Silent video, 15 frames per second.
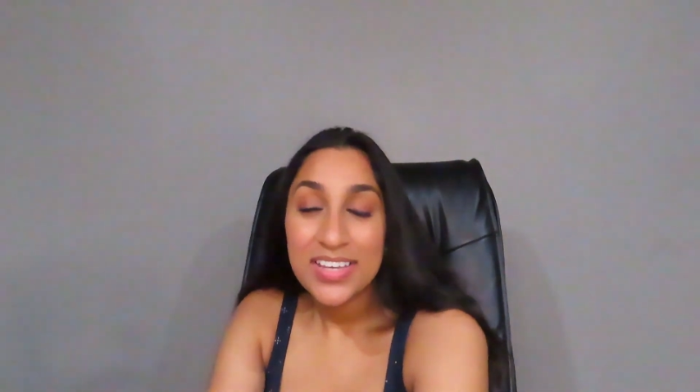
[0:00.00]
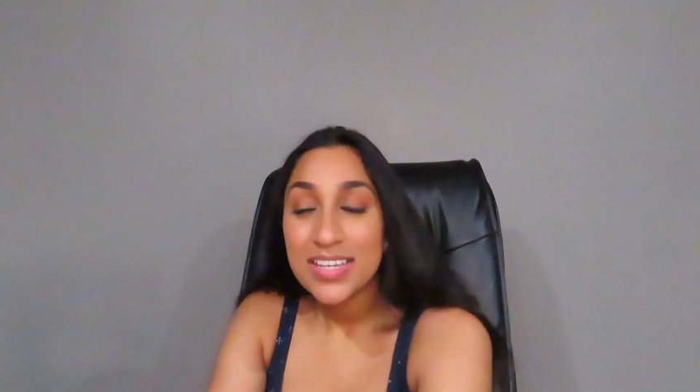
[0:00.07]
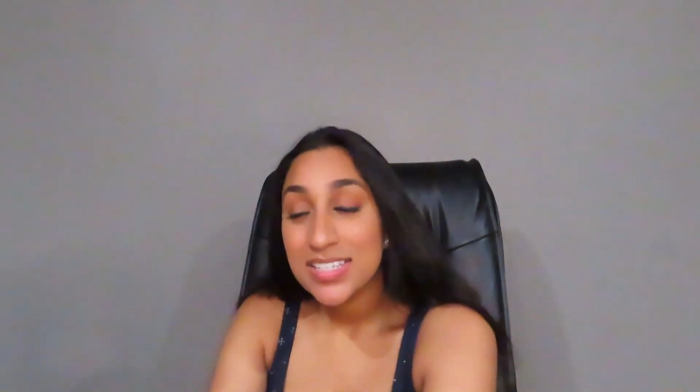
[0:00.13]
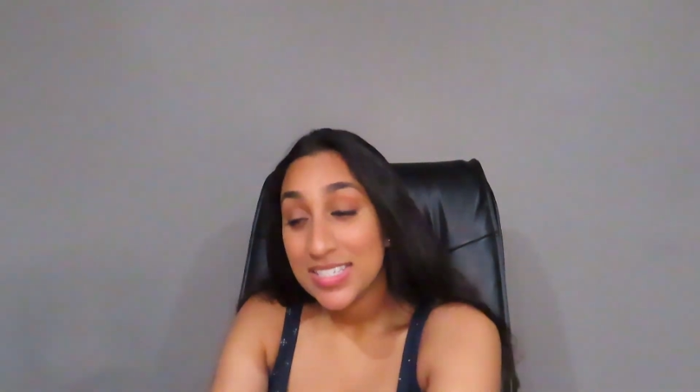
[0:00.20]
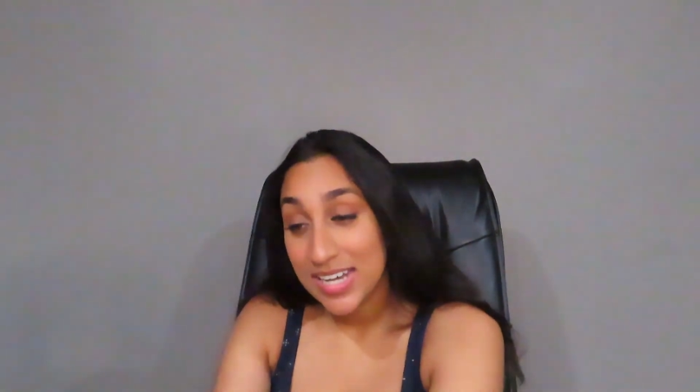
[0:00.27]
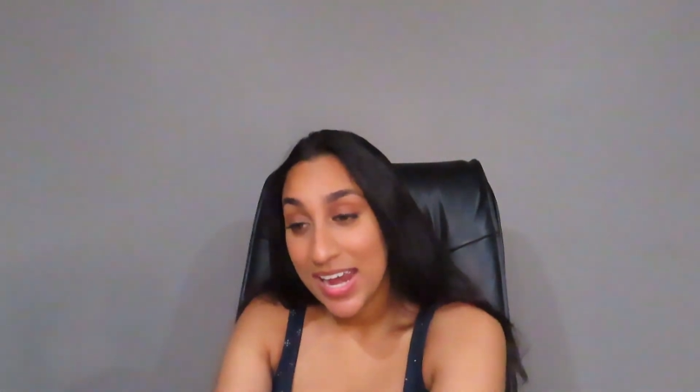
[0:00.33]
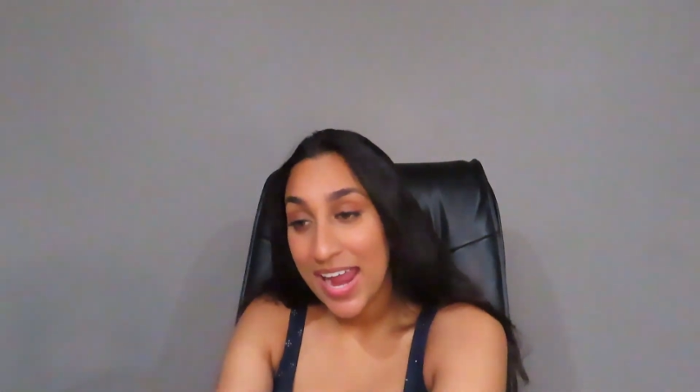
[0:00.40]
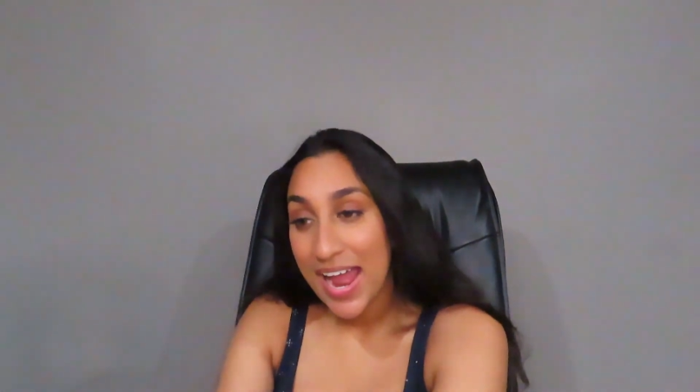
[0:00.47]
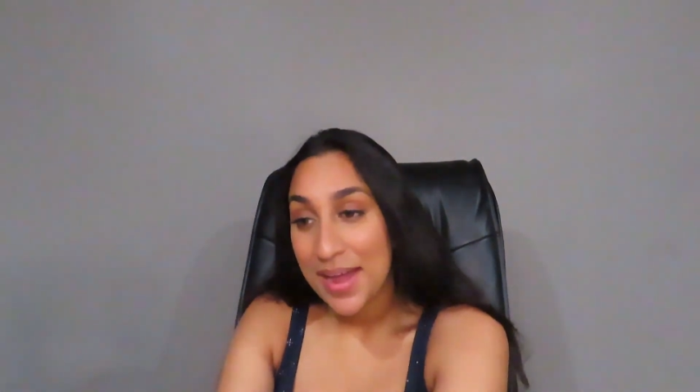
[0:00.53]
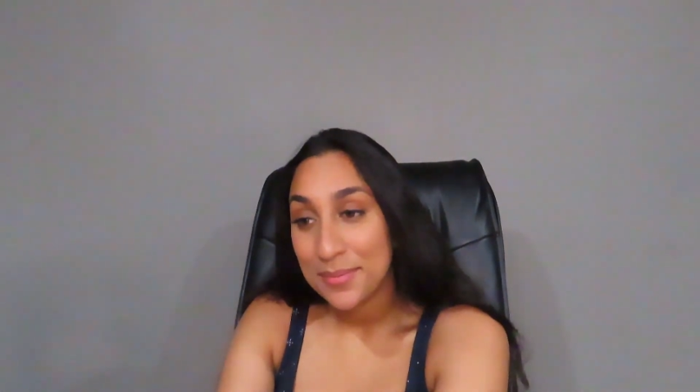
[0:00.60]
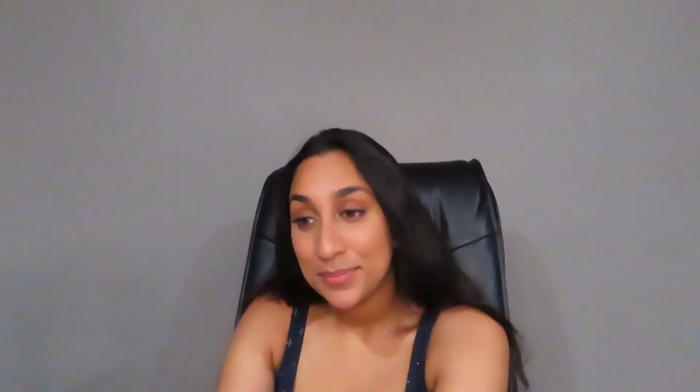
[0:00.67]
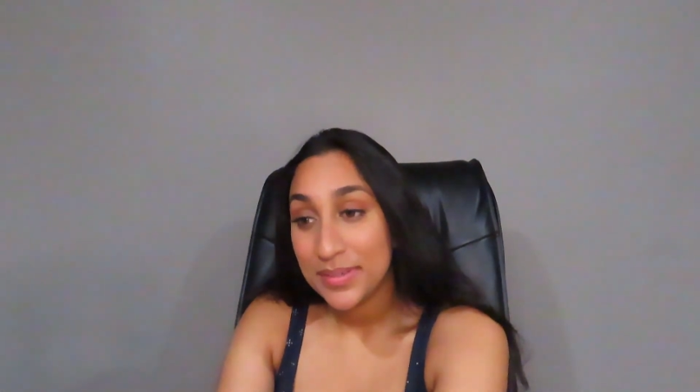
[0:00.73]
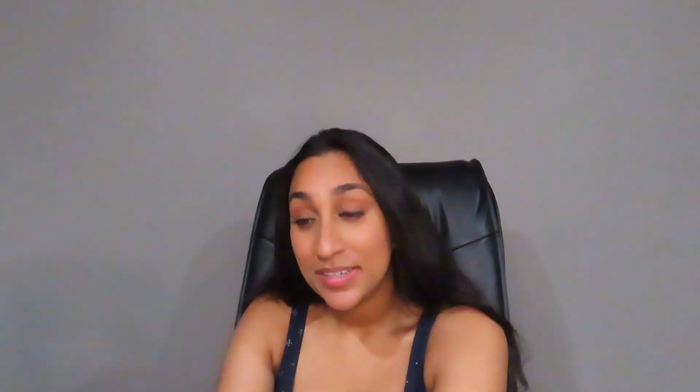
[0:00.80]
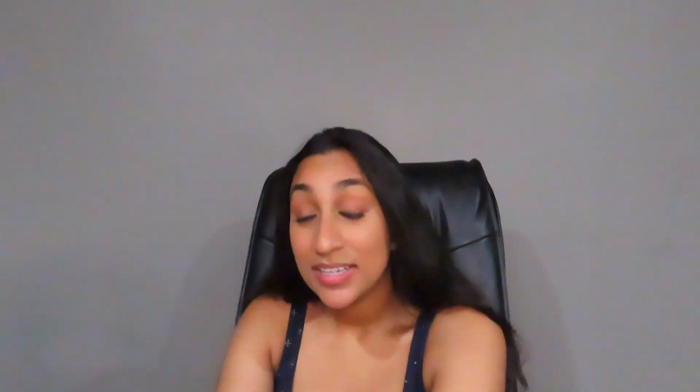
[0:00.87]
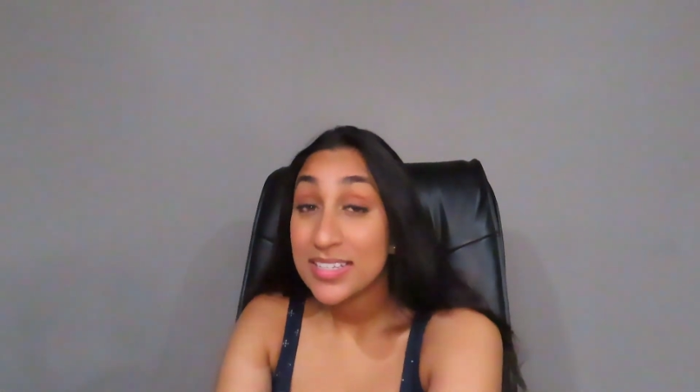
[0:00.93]
stay
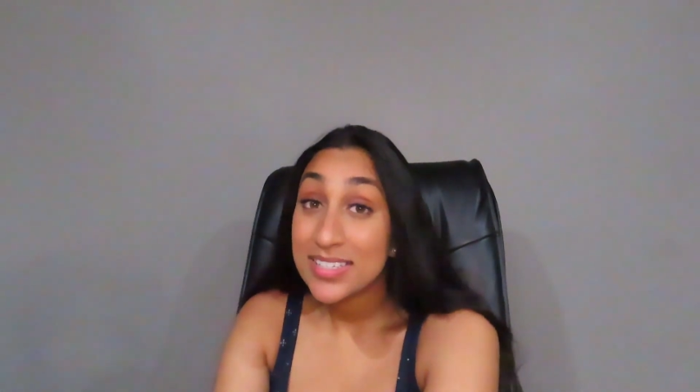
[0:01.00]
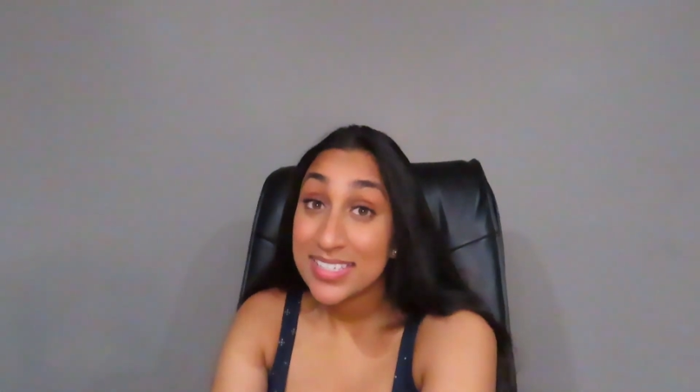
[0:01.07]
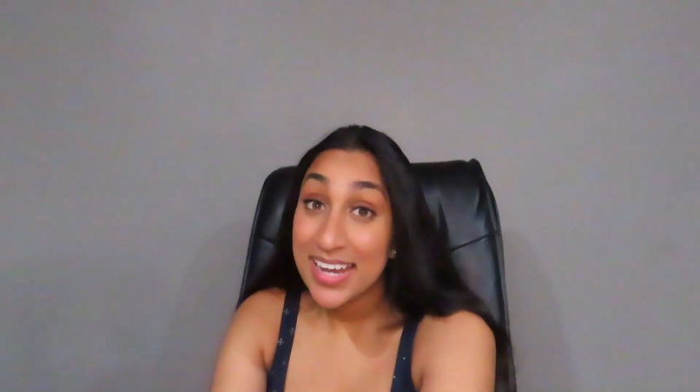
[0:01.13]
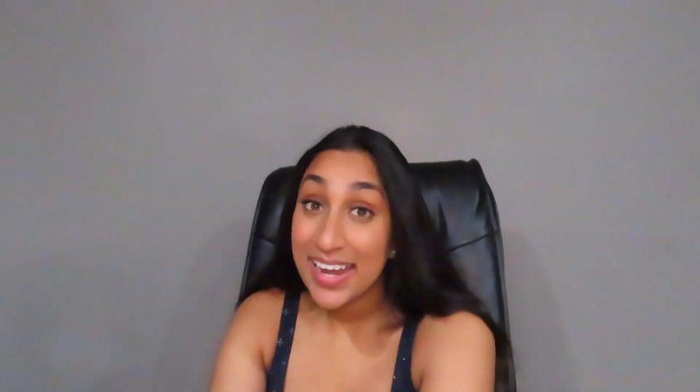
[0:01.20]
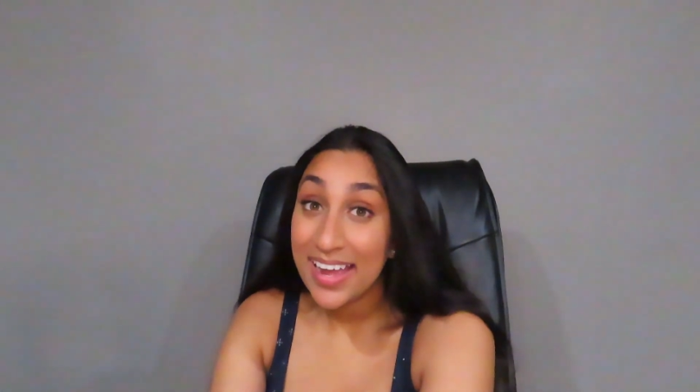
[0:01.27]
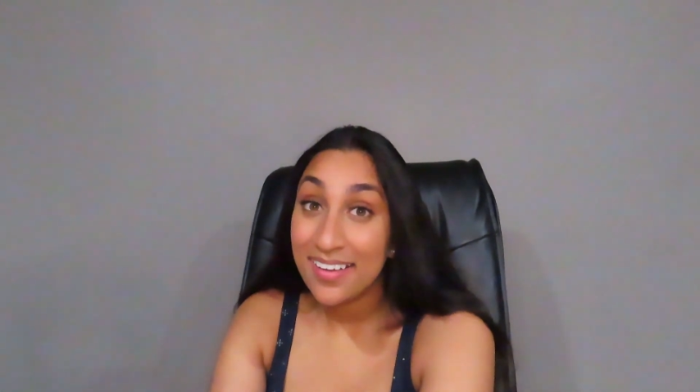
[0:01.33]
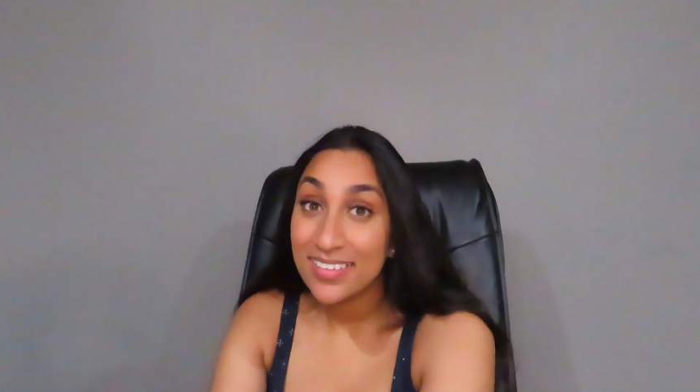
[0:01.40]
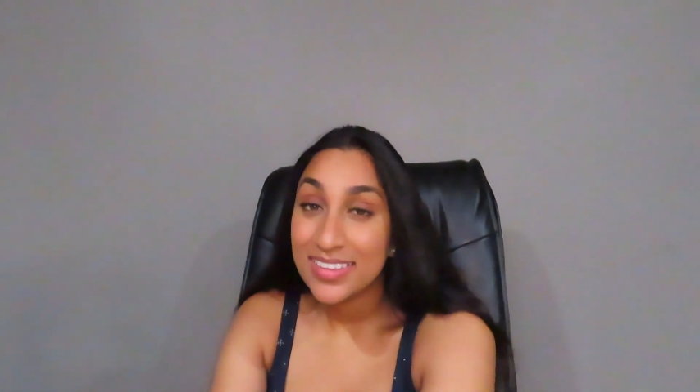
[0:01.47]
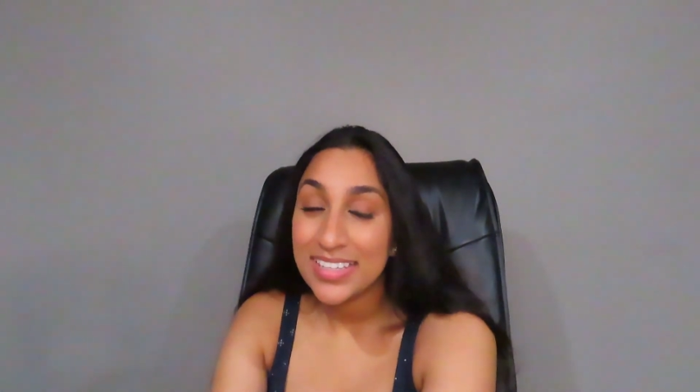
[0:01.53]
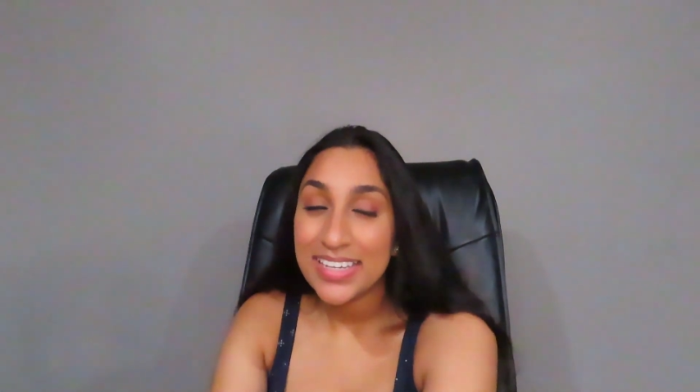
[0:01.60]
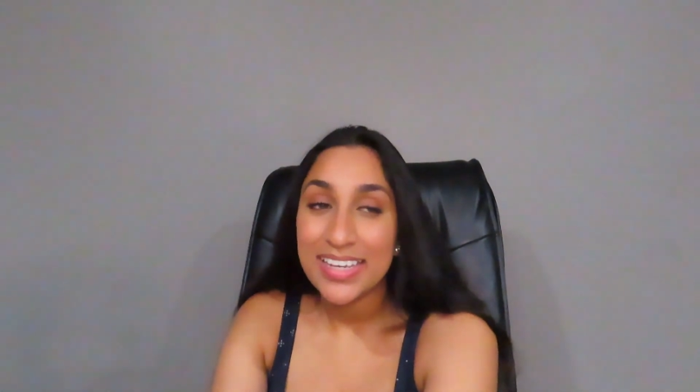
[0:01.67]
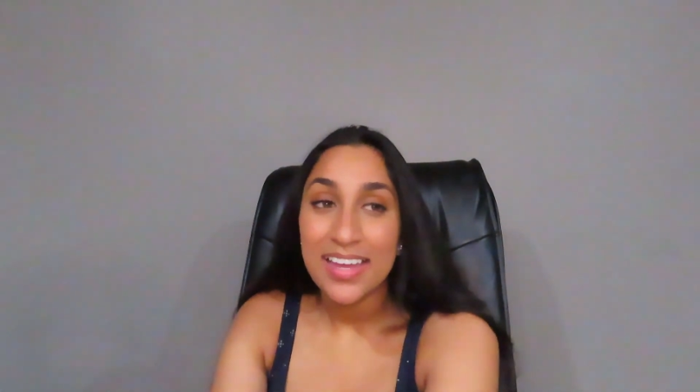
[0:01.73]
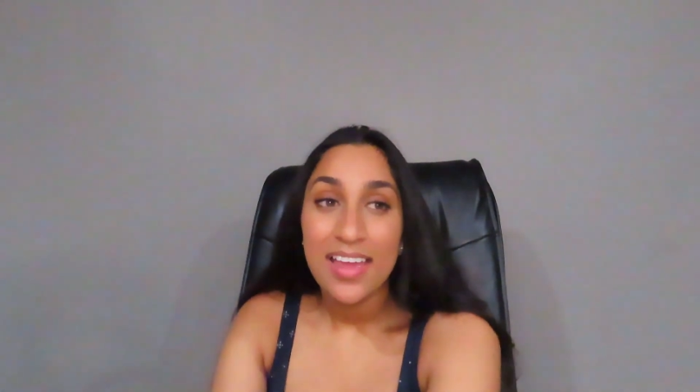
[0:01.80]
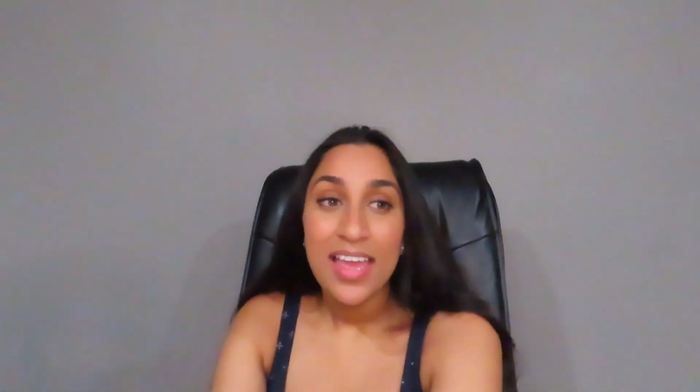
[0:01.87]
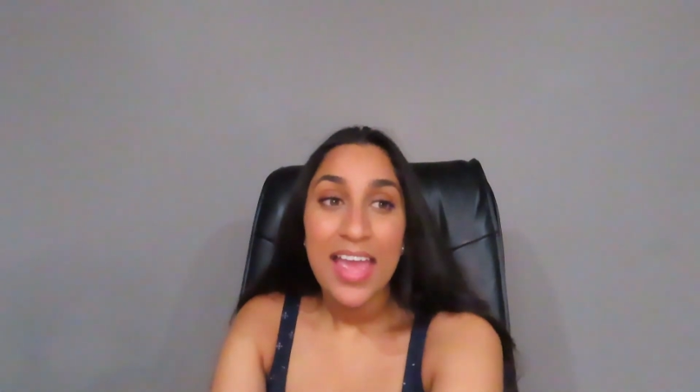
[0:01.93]
happy, stay healthy,